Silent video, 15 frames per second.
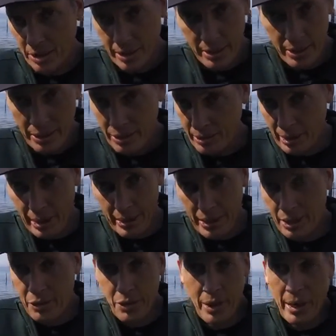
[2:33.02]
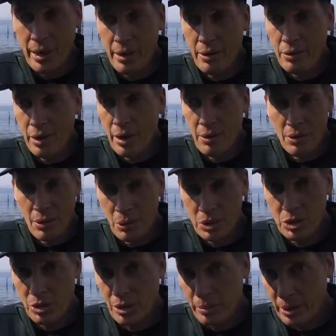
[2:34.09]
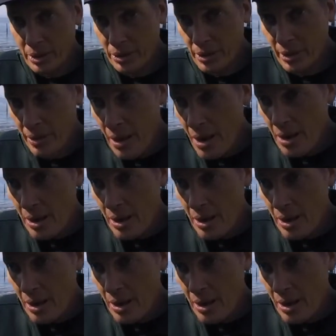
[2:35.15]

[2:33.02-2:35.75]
and I get there. I don't know what's going to be there.